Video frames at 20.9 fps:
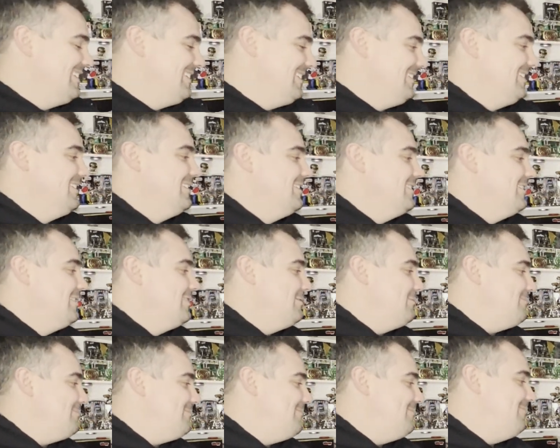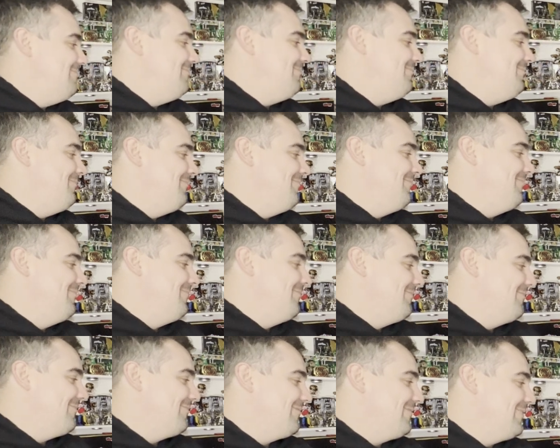Thank you for that.
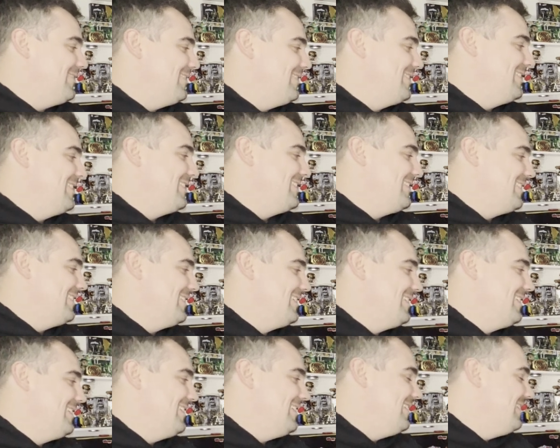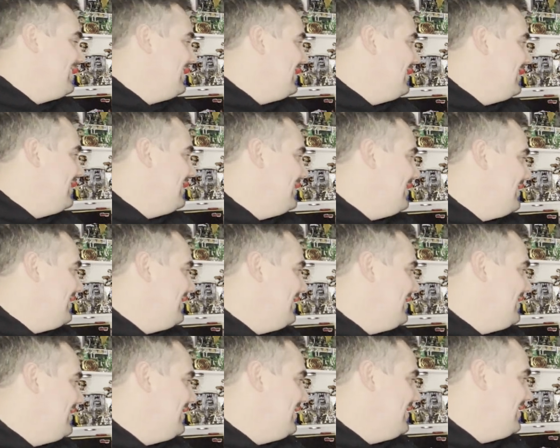So, 5
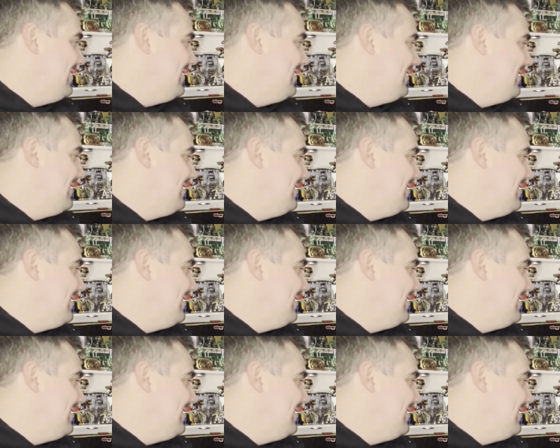cost.